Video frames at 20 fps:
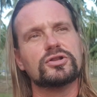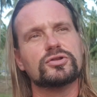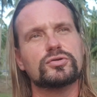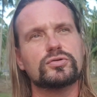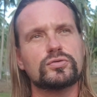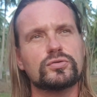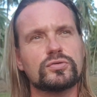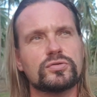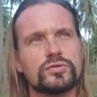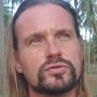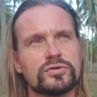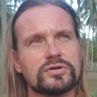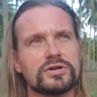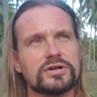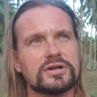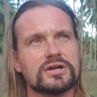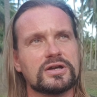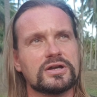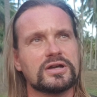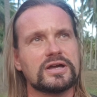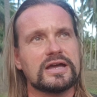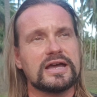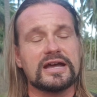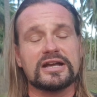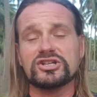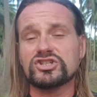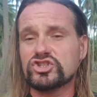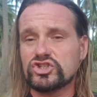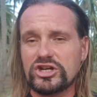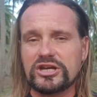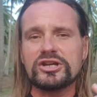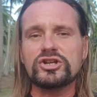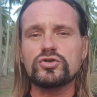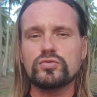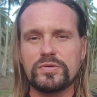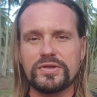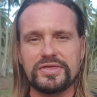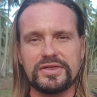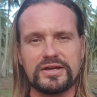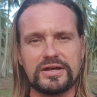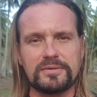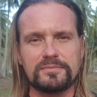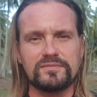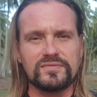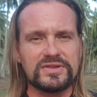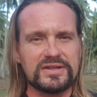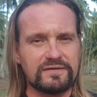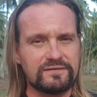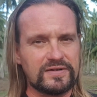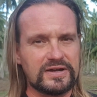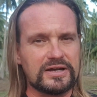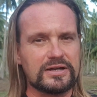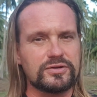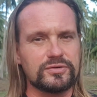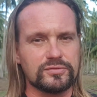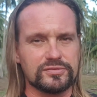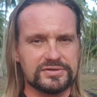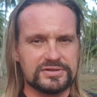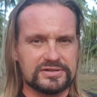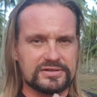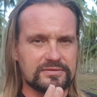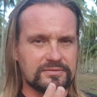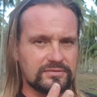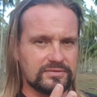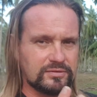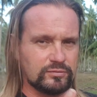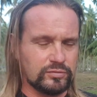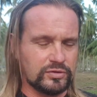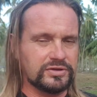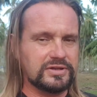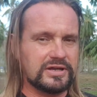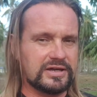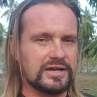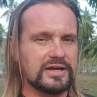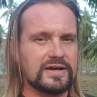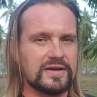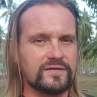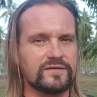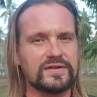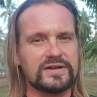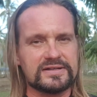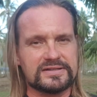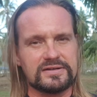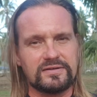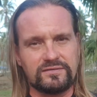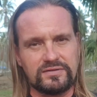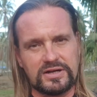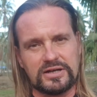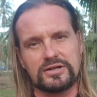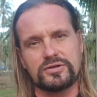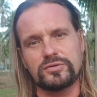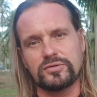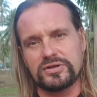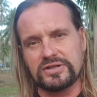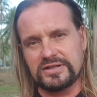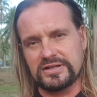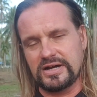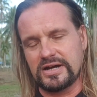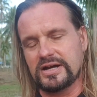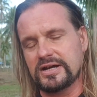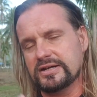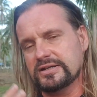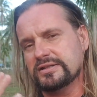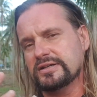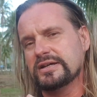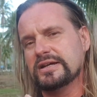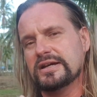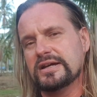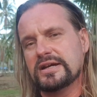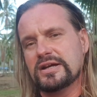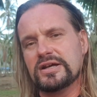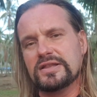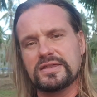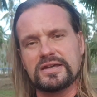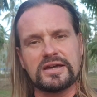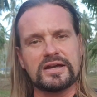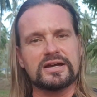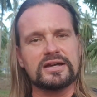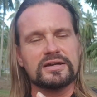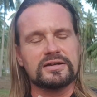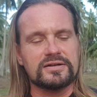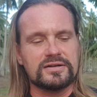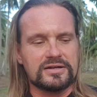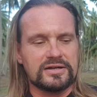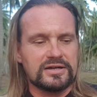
to exchange with them the values, what they have as a value in art. They are